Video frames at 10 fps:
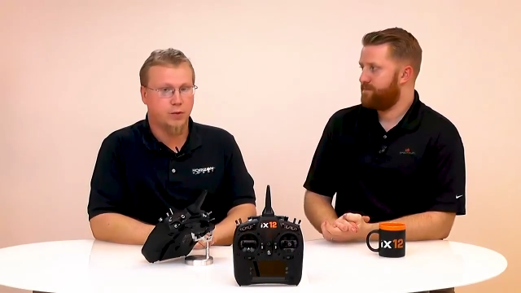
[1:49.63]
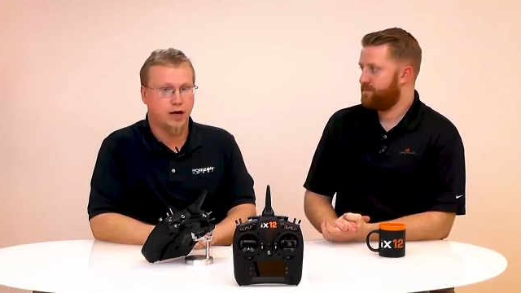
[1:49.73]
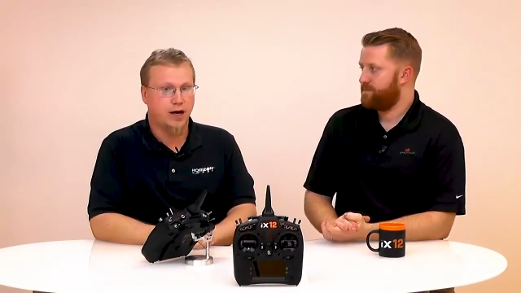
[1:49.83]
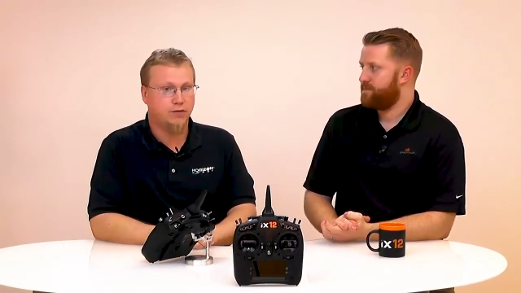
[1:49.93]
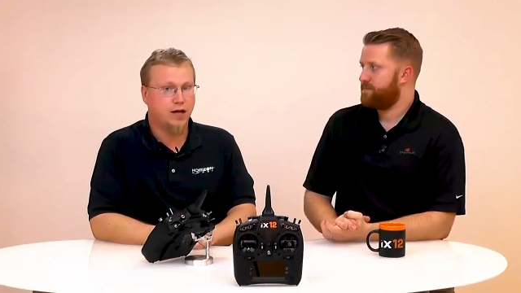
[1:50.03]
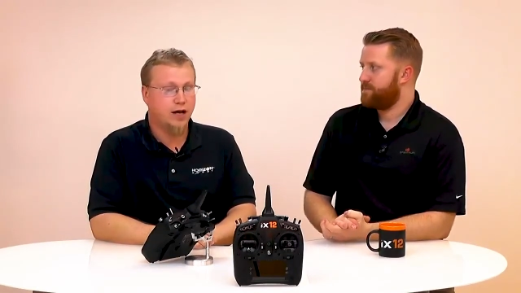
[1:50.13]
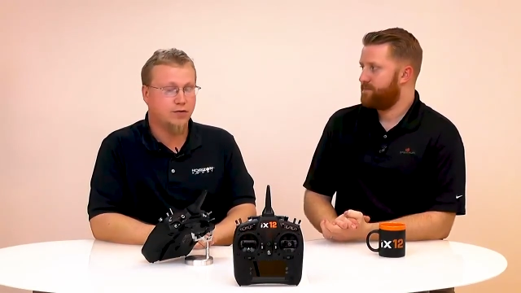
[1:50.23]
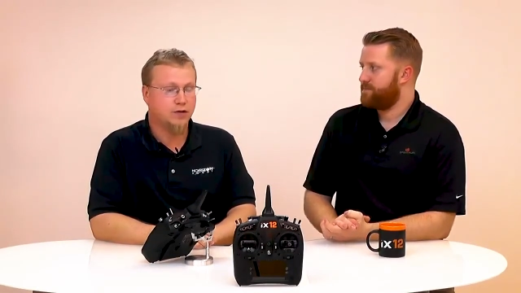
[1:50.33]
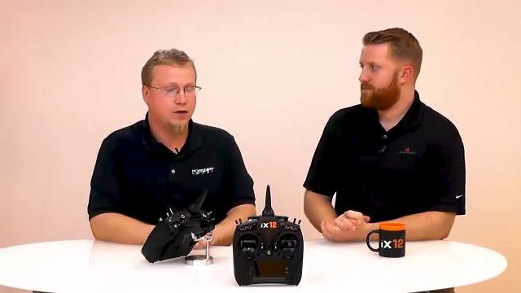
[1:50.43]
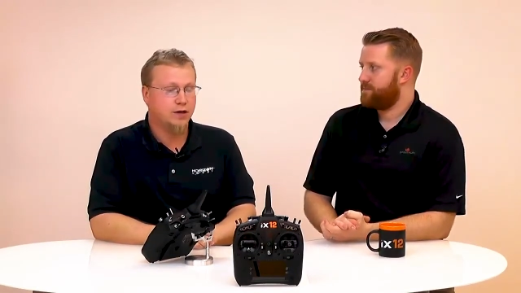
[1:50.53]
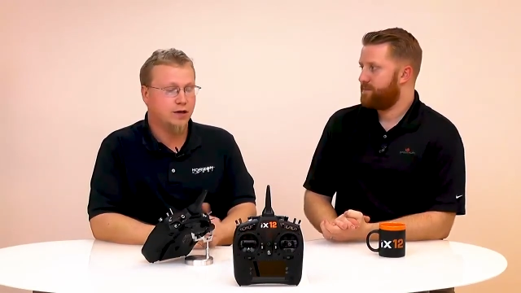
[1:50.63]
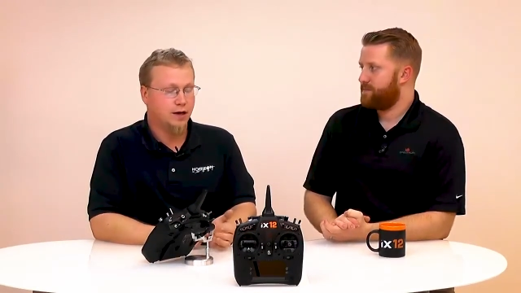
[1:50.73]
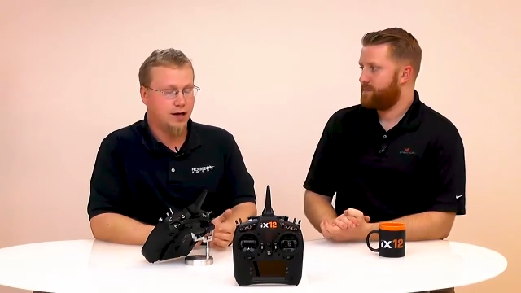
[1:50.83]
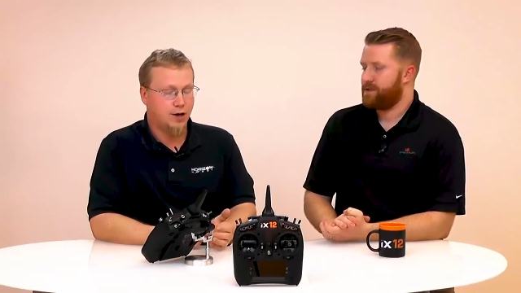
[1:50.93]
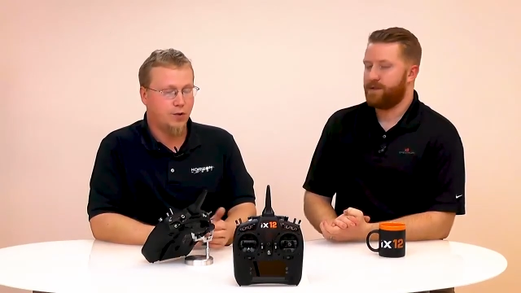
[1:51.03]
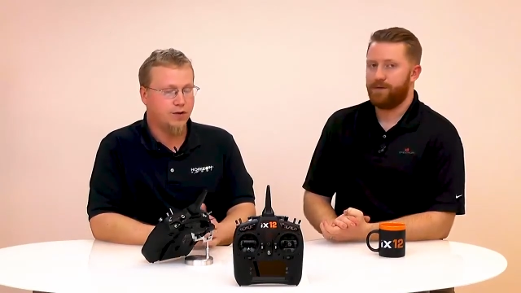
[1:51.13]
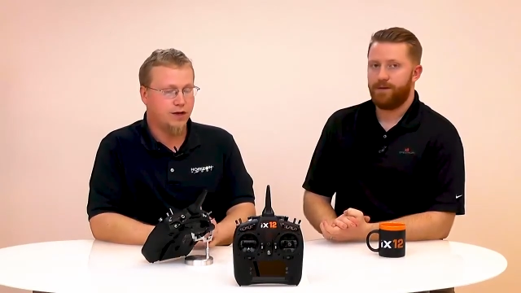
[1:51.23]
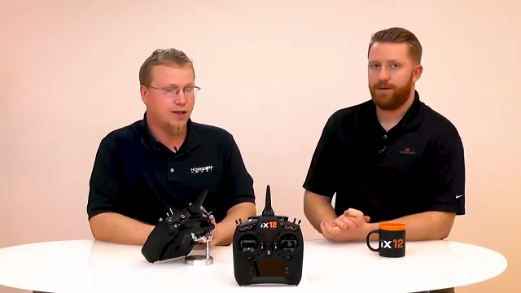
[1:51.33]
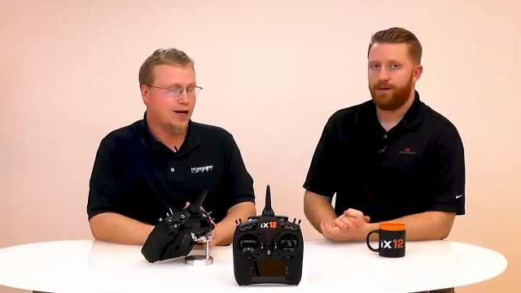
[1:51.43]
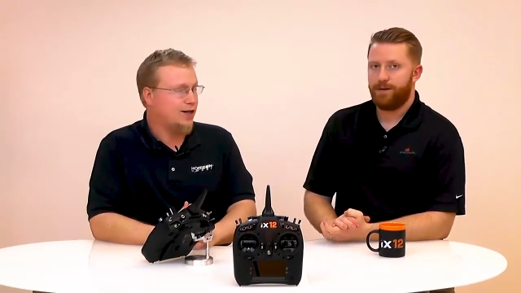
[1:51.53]
Speaker 1: you have left. One
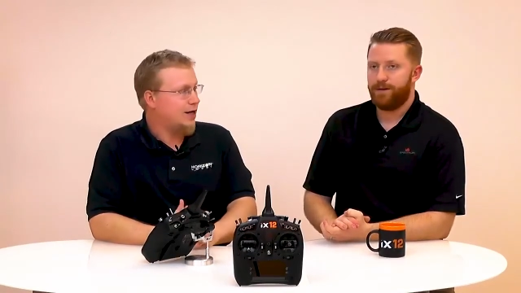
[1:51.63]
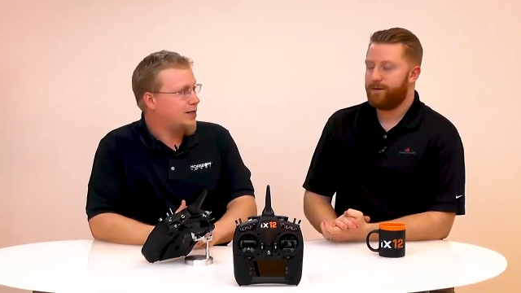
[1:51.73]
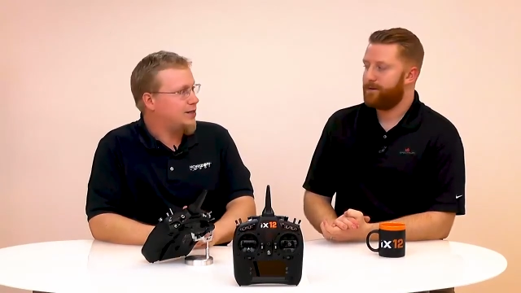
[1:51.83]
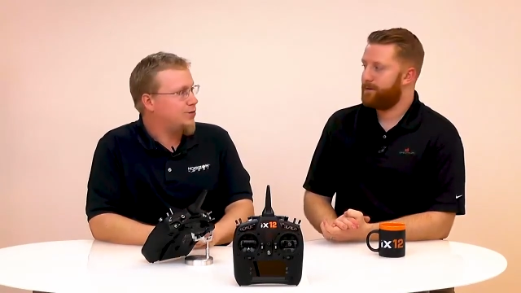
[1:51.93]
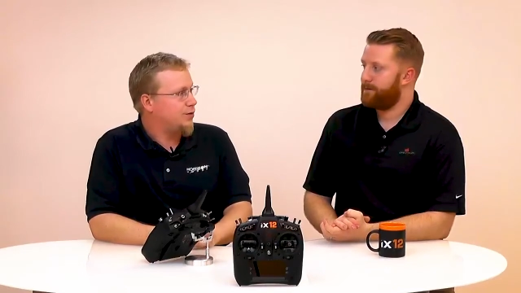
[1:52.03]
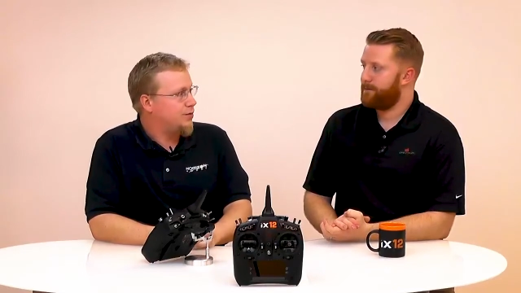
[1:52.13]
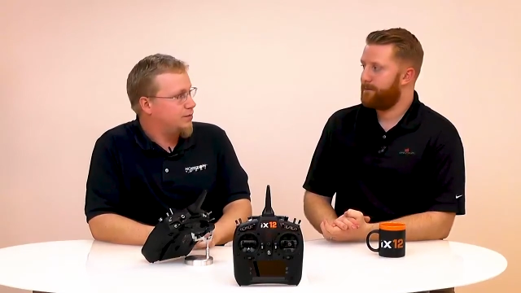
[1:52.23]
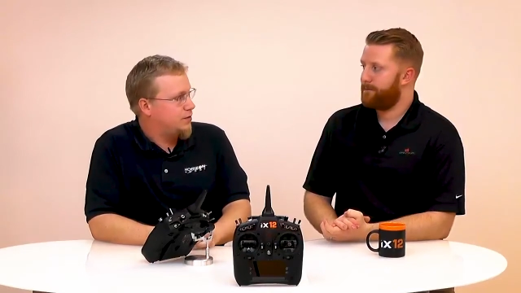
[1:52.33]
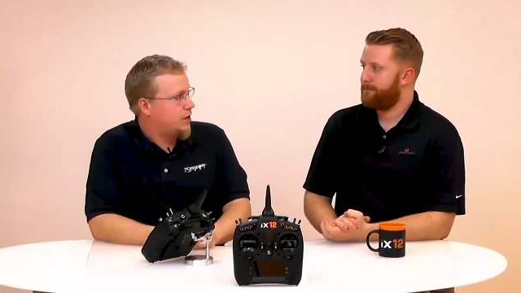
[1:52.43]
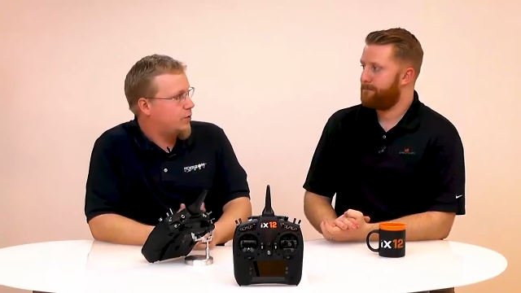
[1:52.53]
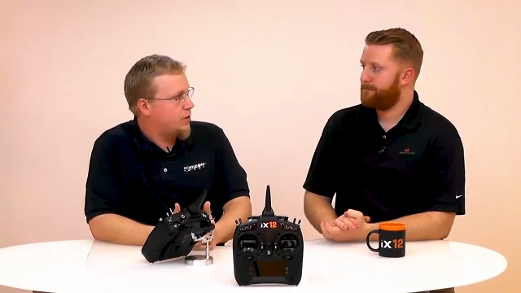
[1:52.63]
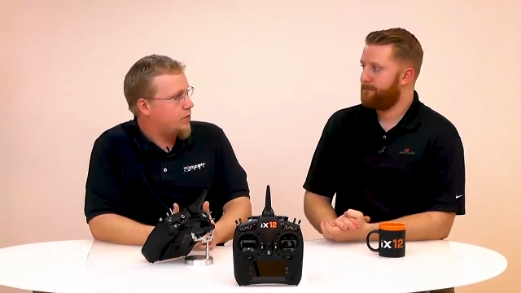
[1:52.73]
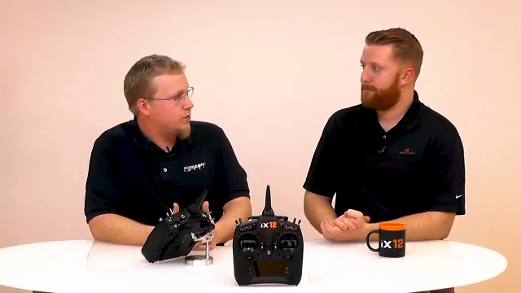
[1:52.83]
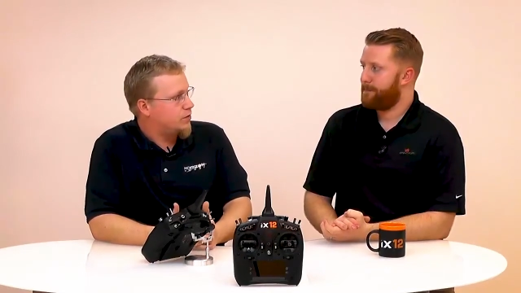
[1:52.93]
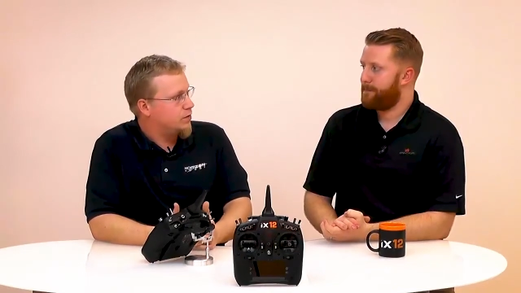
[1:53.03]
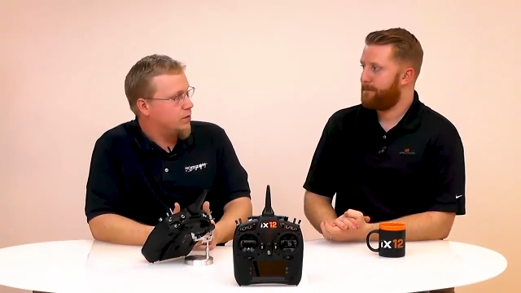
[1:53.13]
thing that I like to tell people